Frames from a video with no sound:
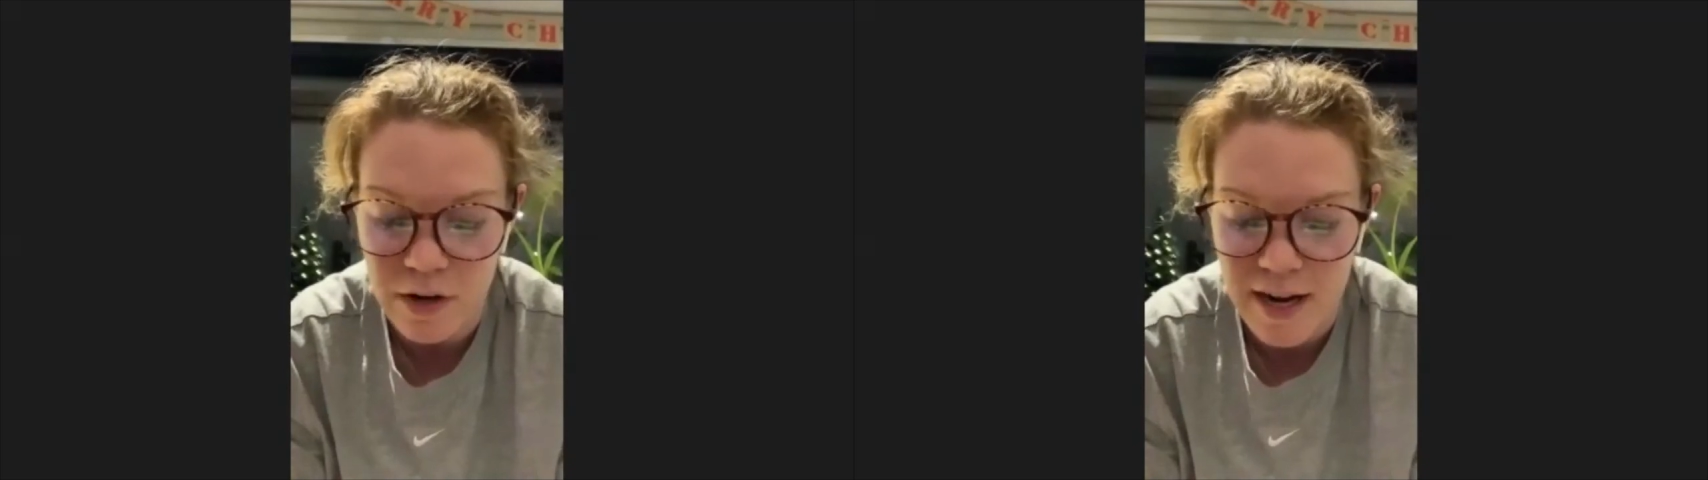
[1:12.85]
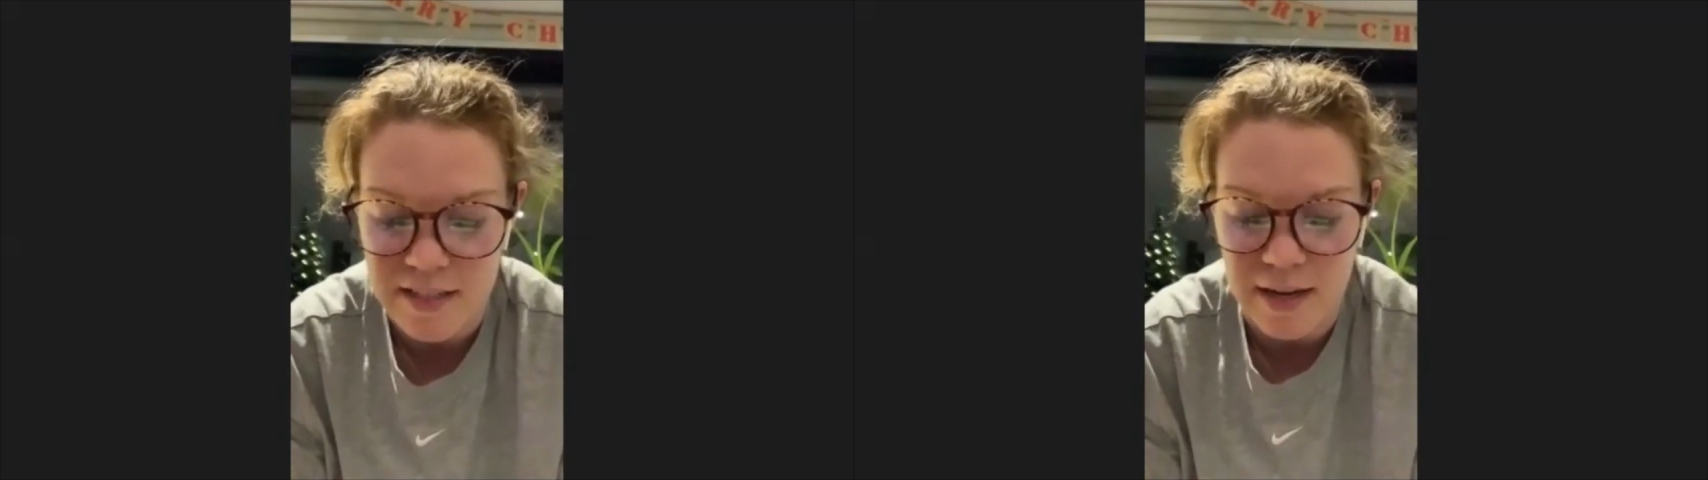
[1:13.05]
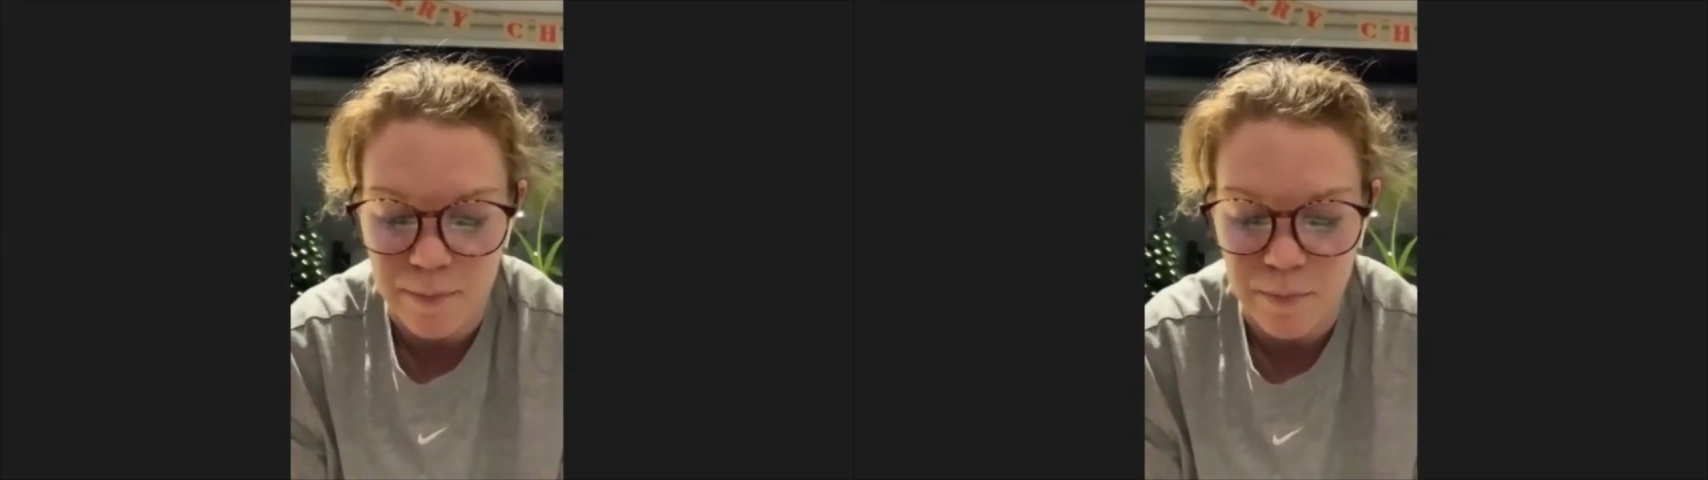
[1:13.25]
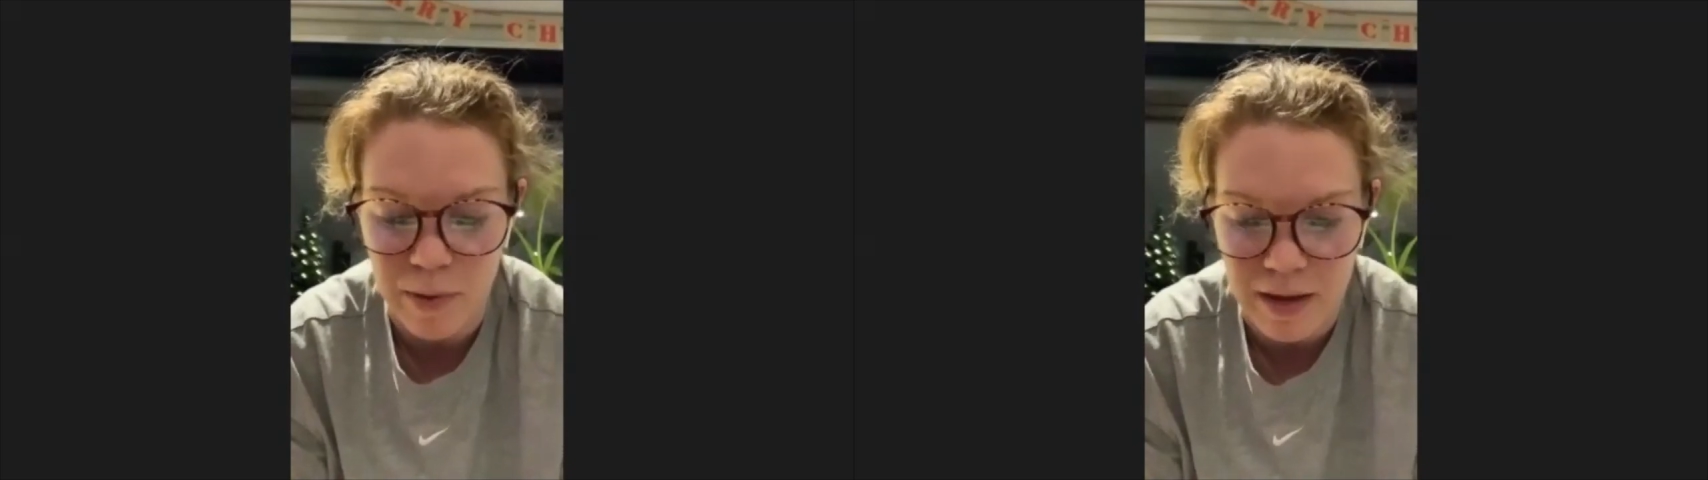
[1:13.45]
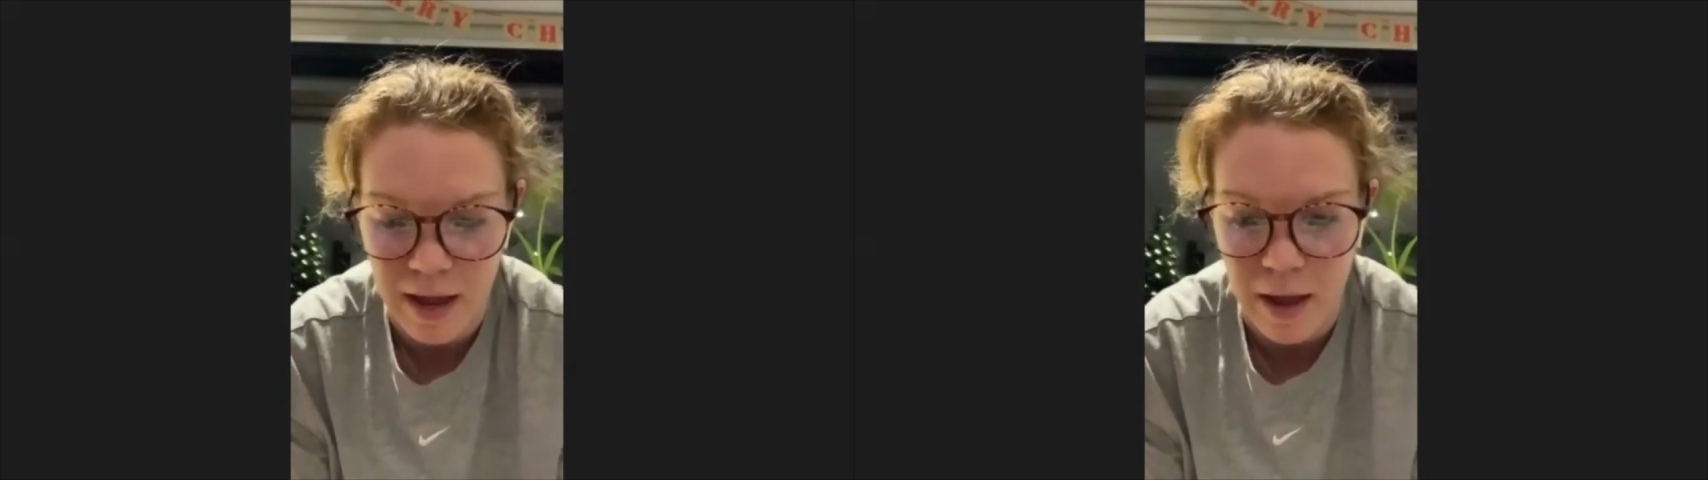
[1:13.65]
has it
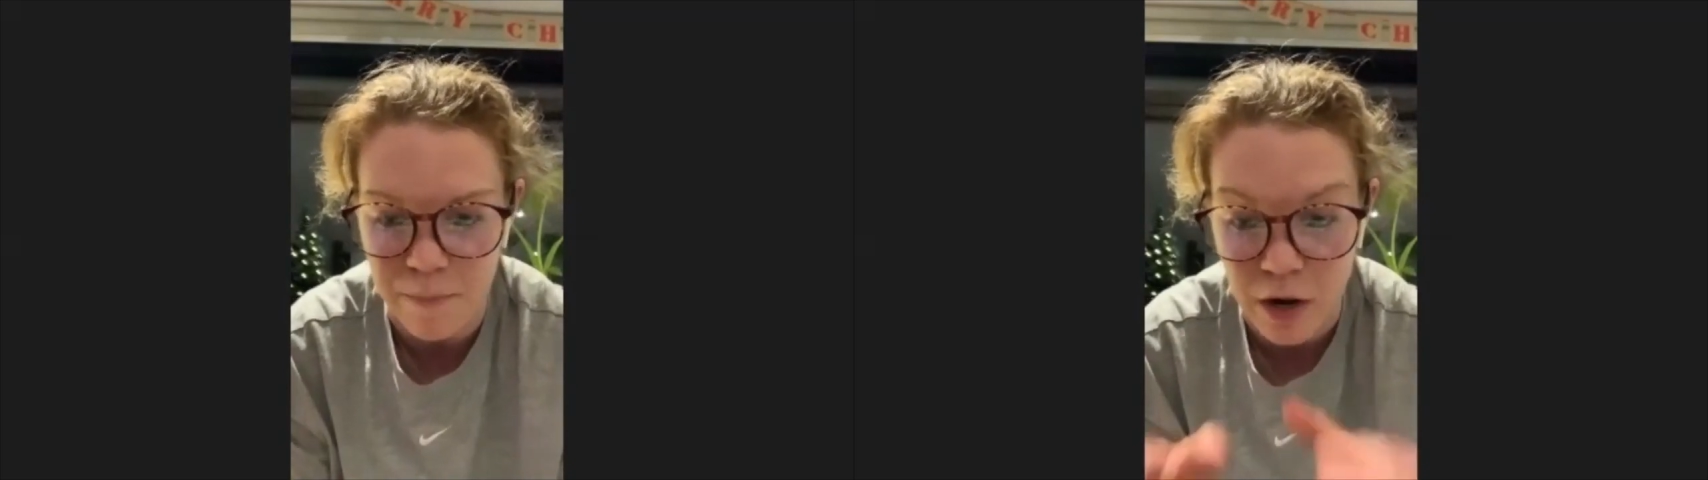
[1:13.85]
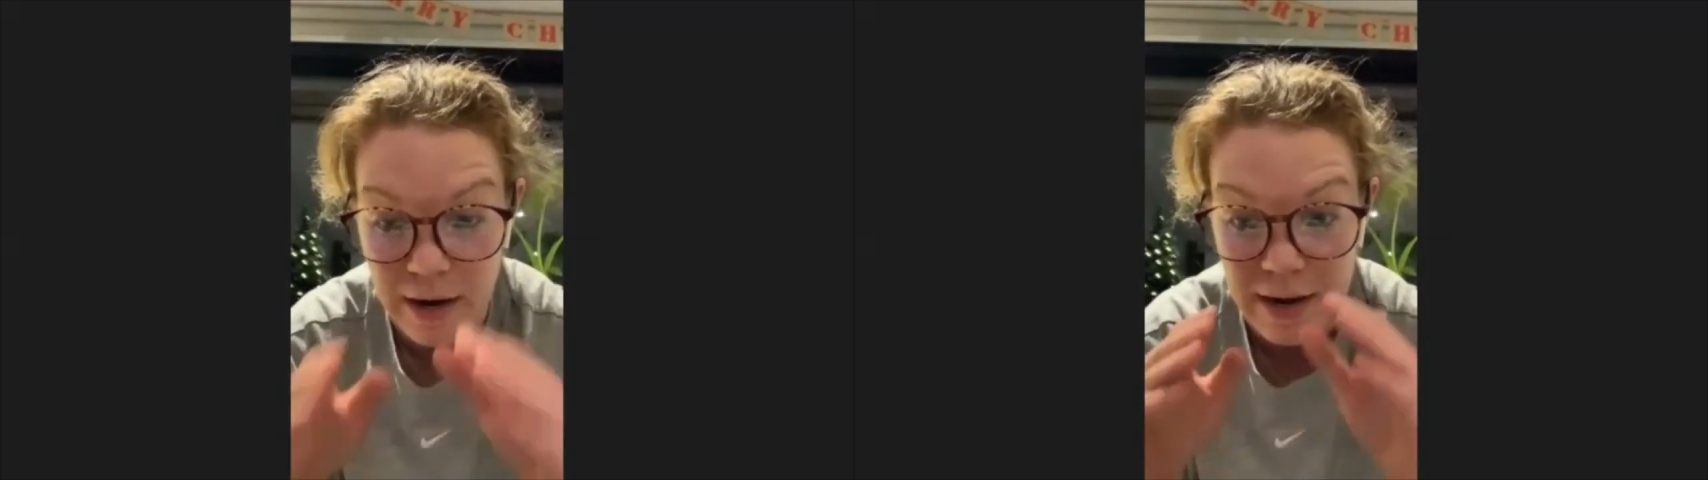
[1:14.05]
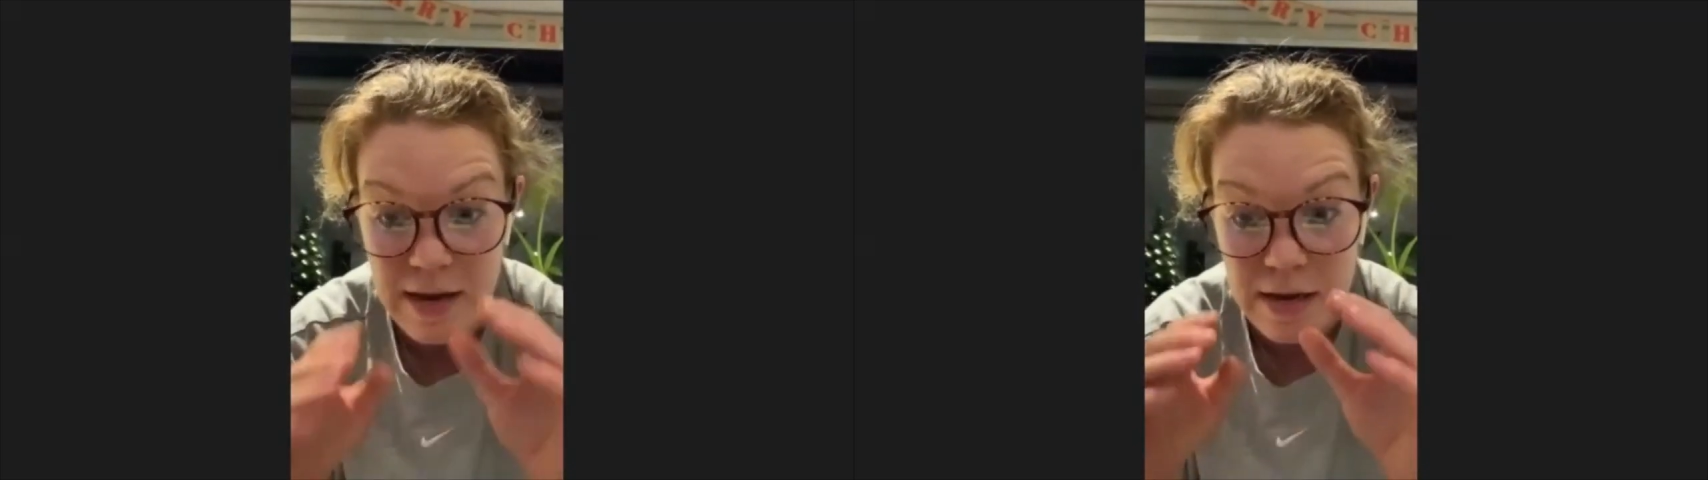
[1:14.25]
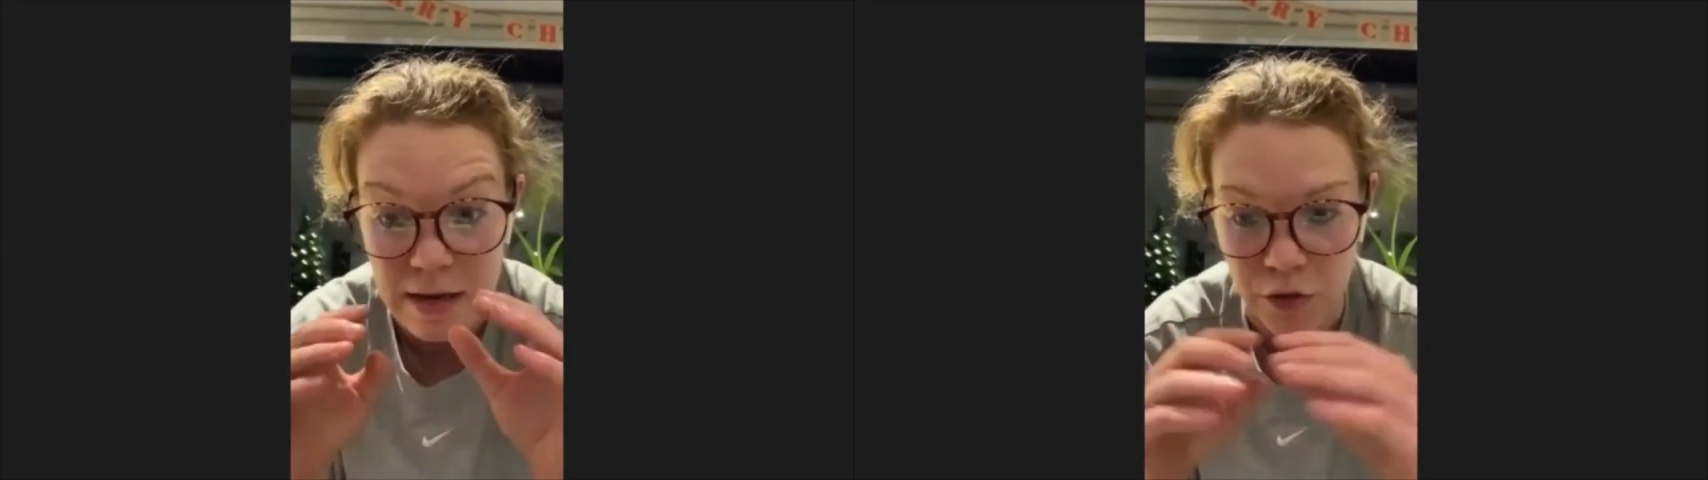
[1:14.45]
become the league,